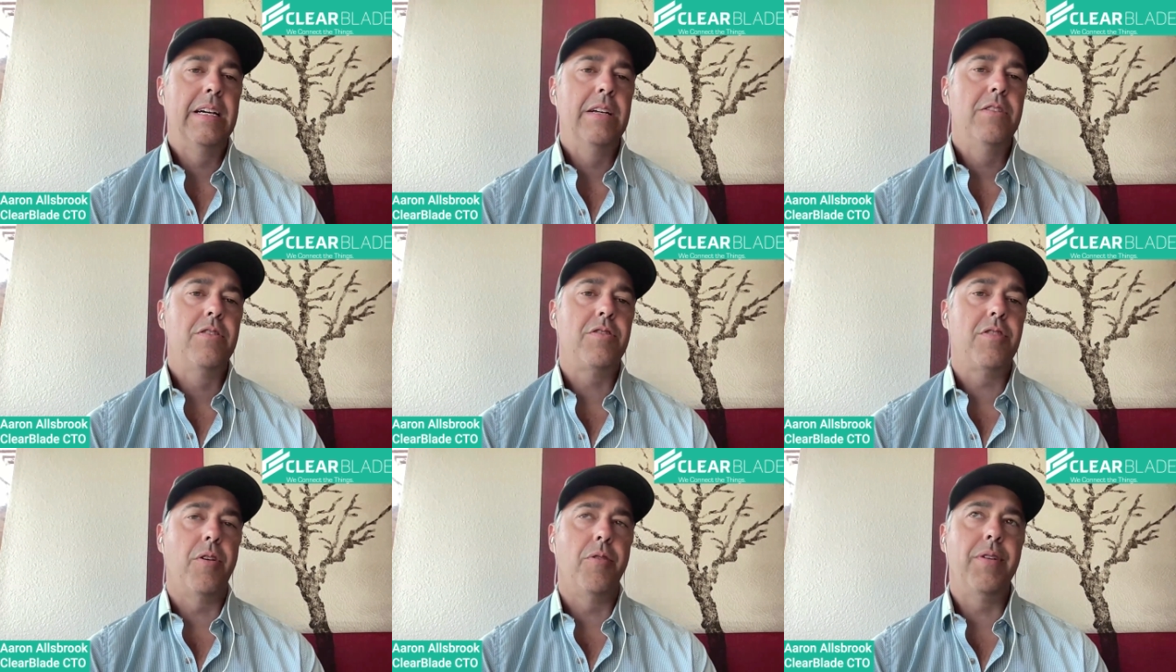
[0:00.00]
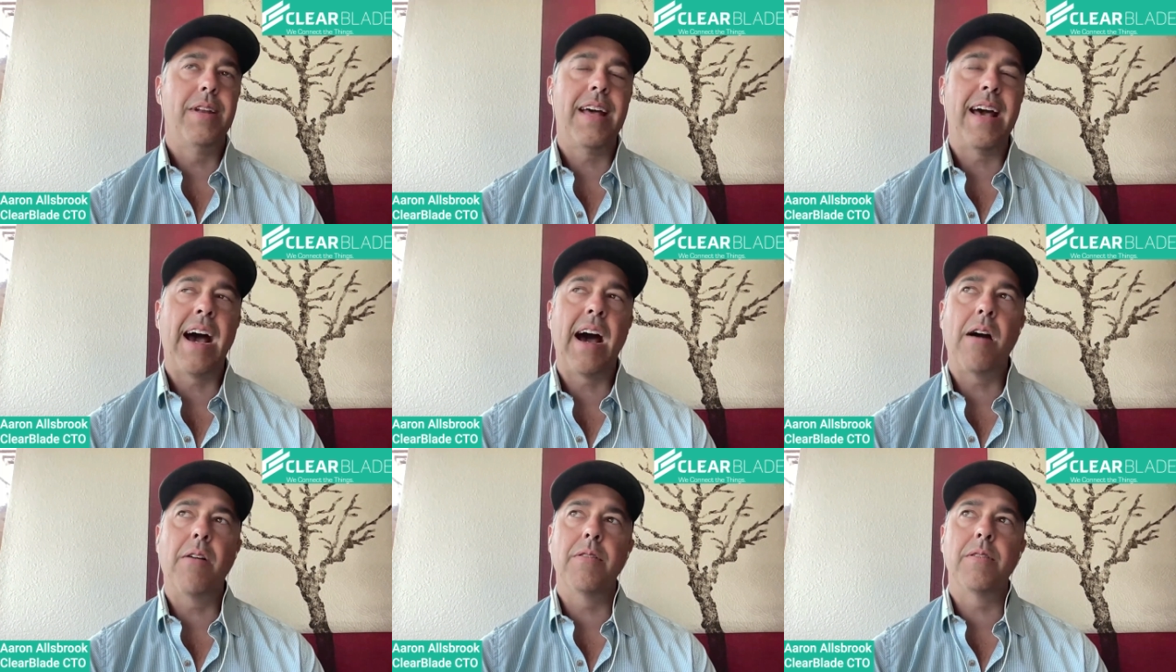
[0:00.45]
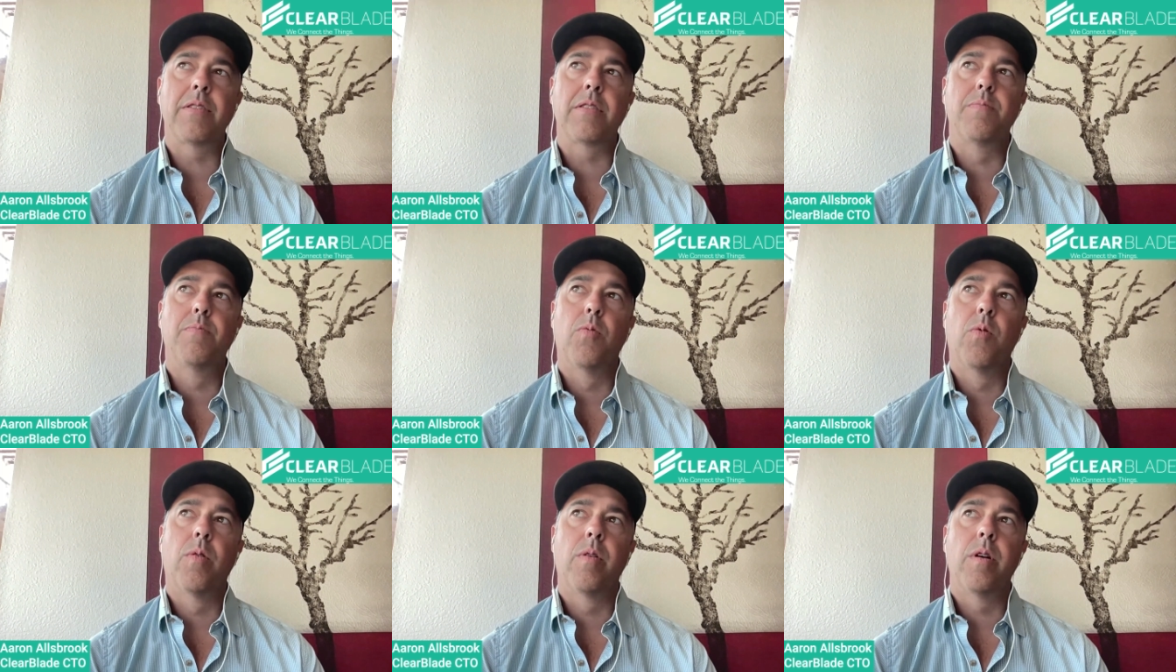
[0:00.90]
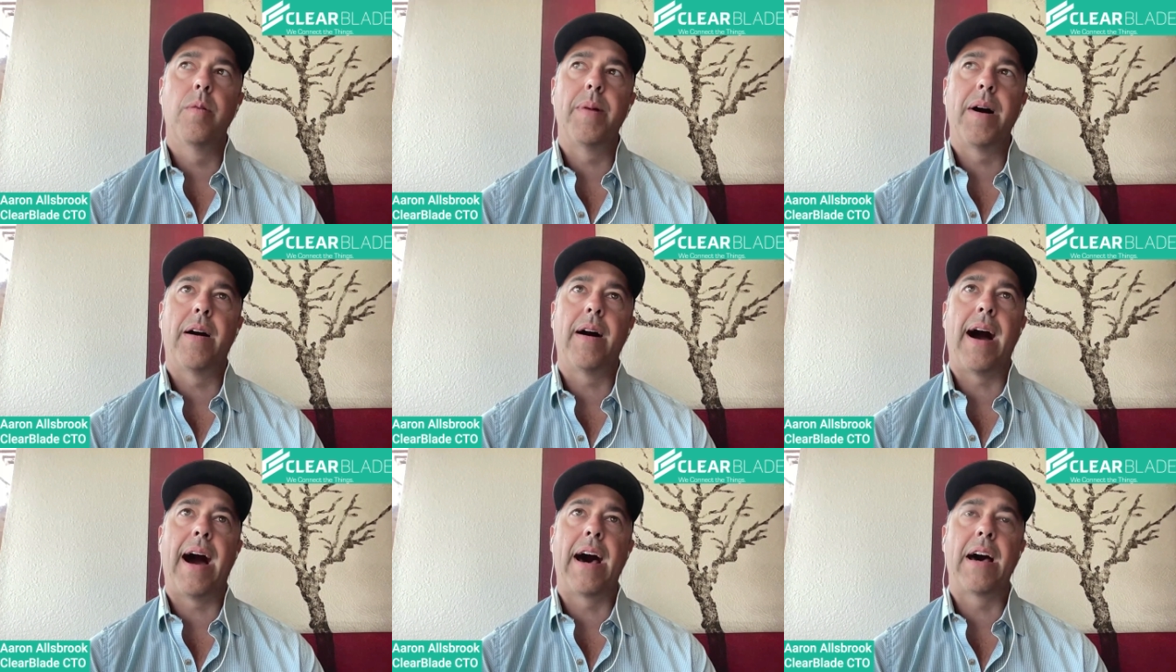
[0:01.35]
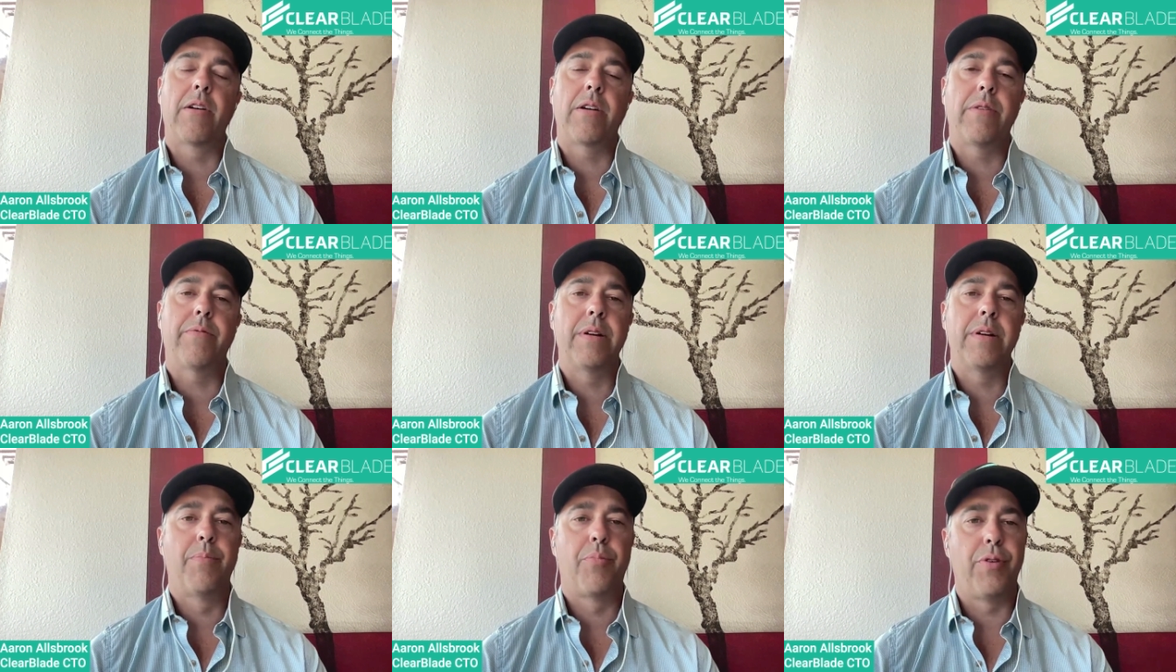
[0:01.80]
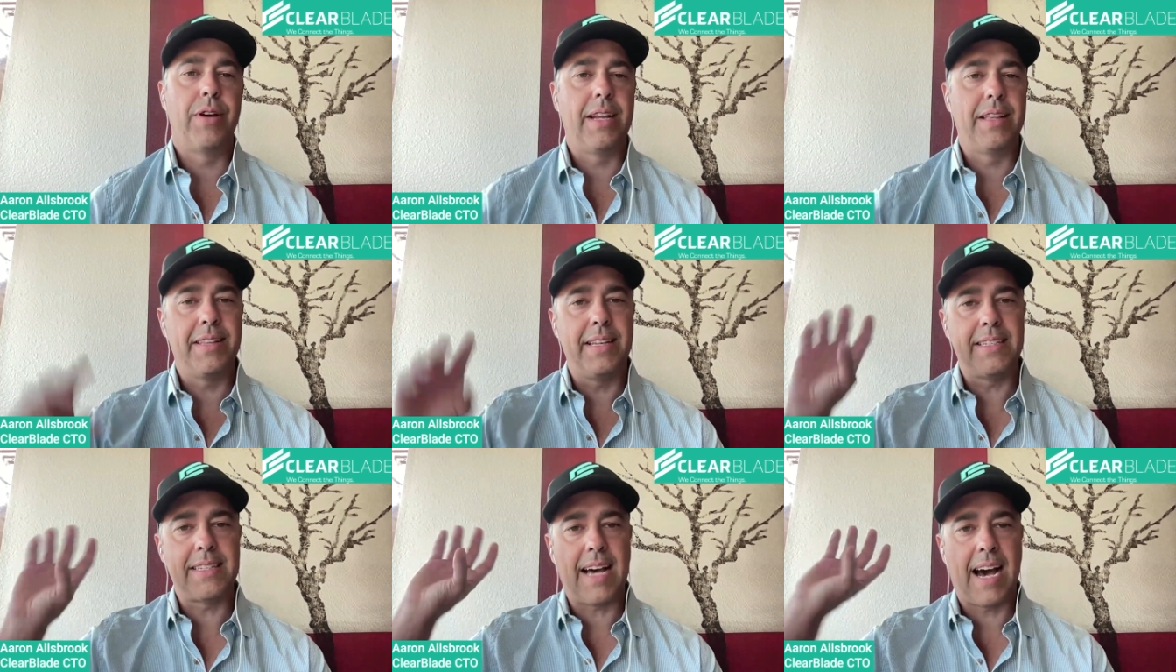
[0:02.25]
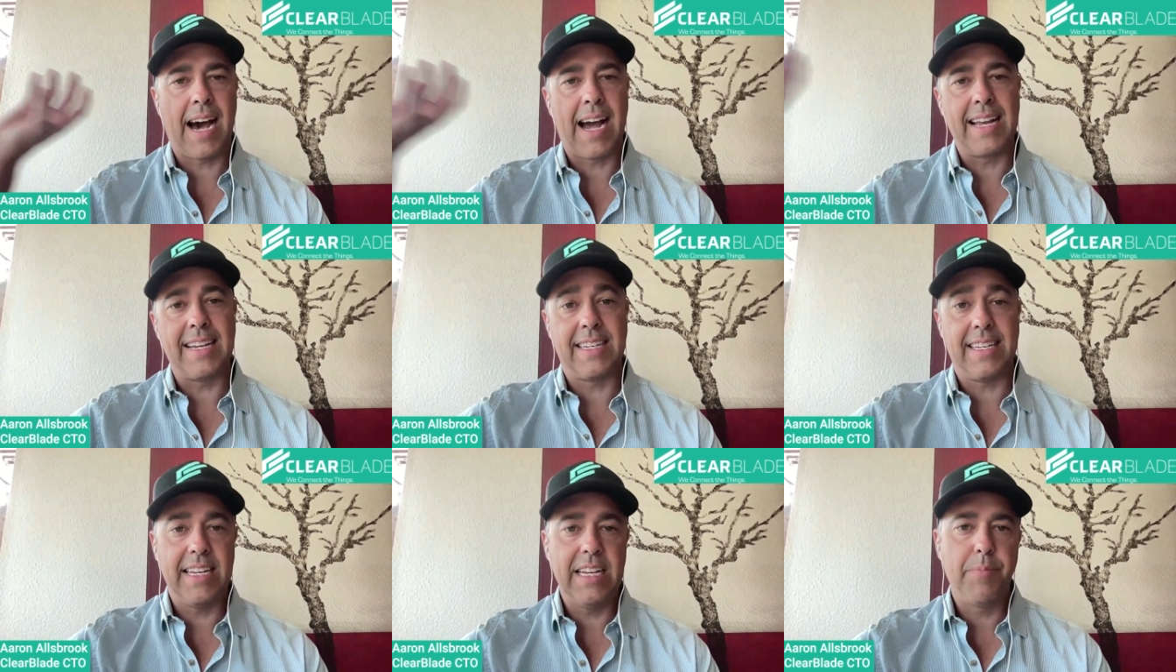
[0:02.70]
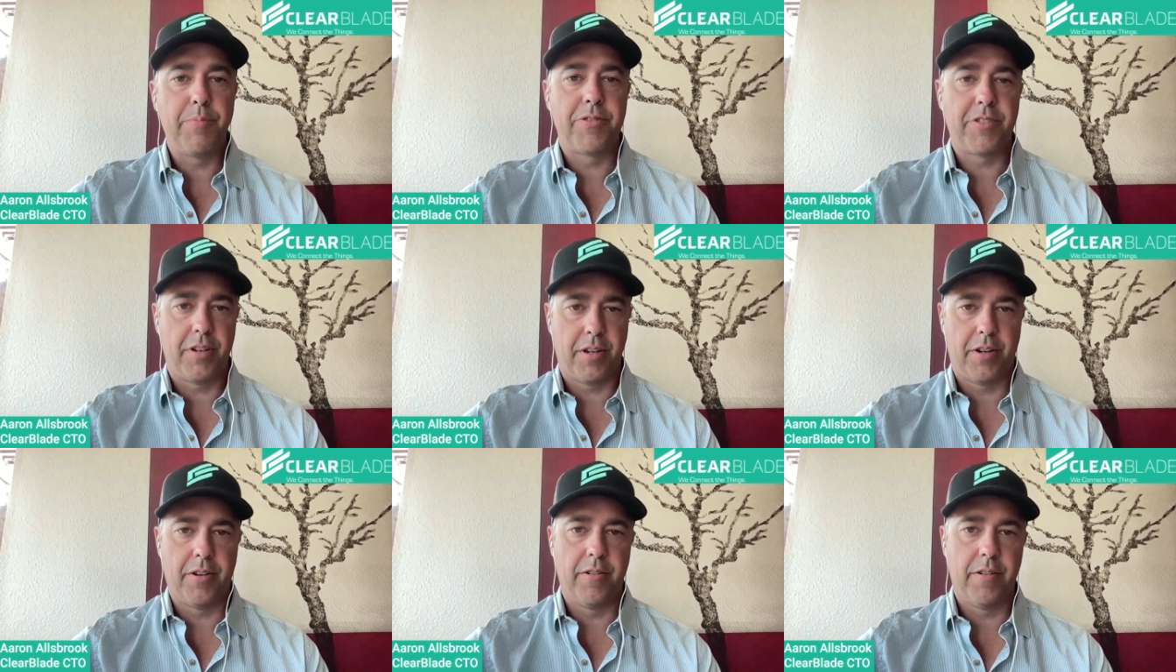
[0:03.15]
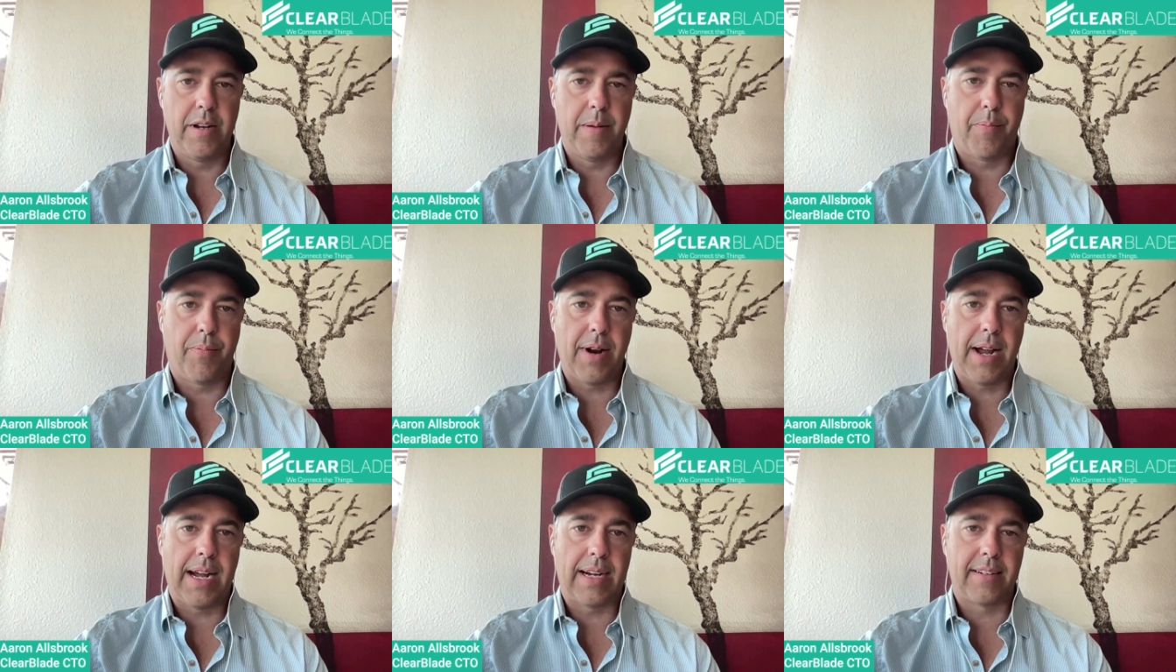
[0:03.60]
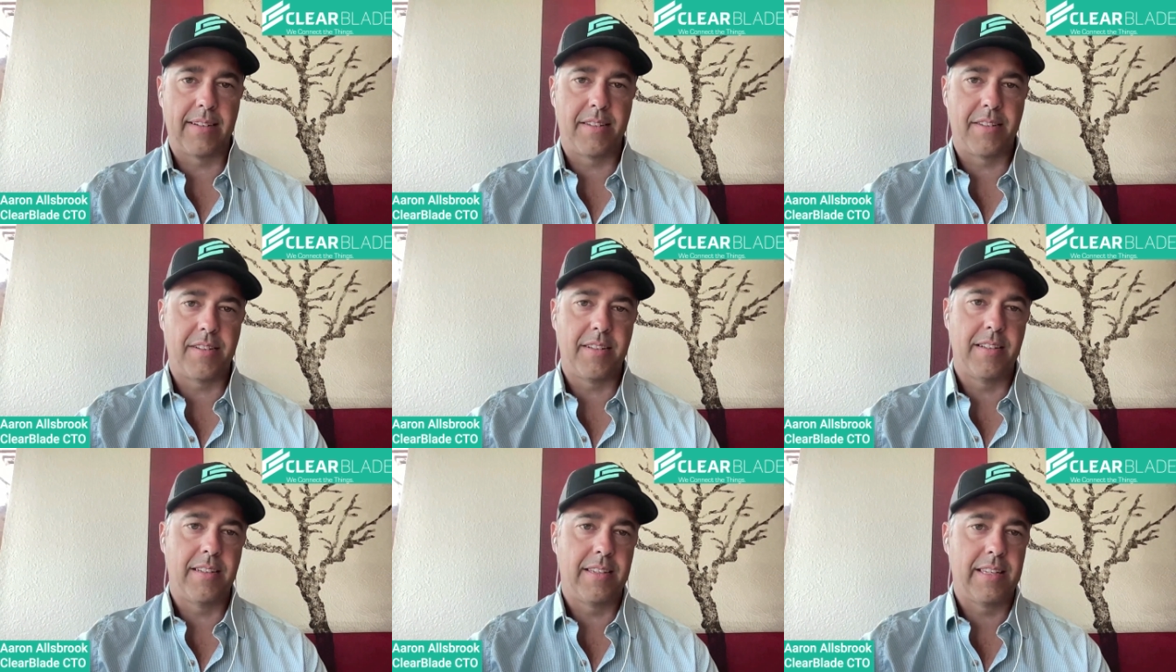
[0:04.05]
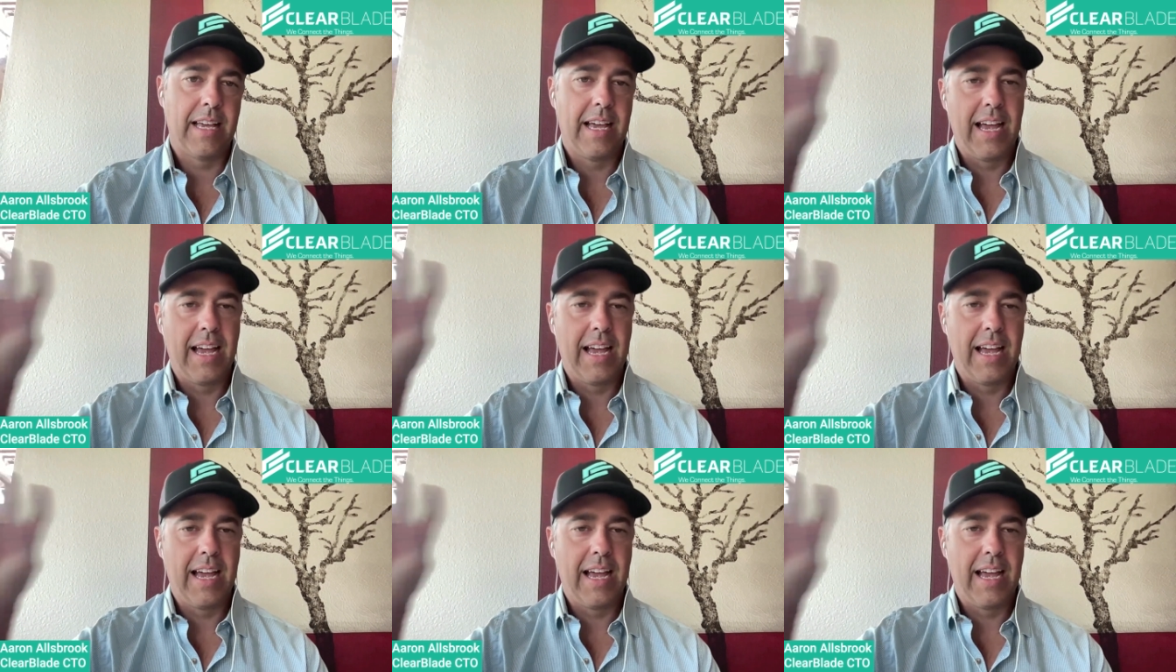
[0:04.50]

So now it's more about how can we bring these IT security practices